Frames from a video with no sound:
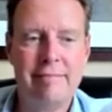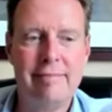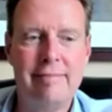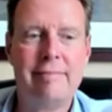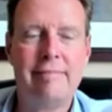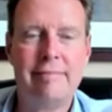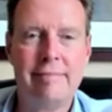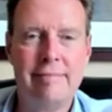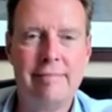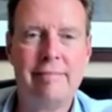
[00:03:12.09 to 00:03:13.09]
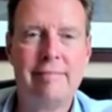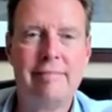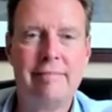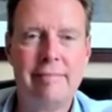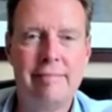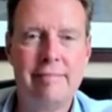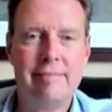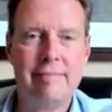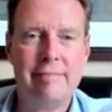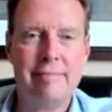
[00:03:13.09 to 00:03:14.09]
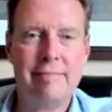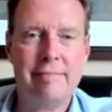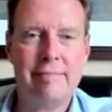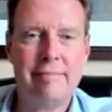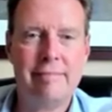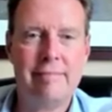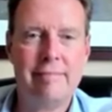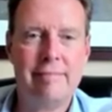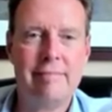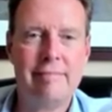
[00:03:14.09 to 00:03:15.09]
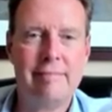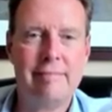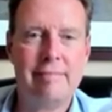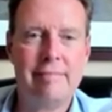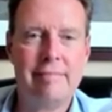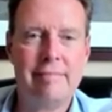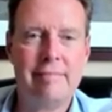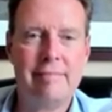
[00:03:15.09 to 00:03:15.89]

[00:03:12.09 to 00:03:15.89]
No words are spoken by the person on screen.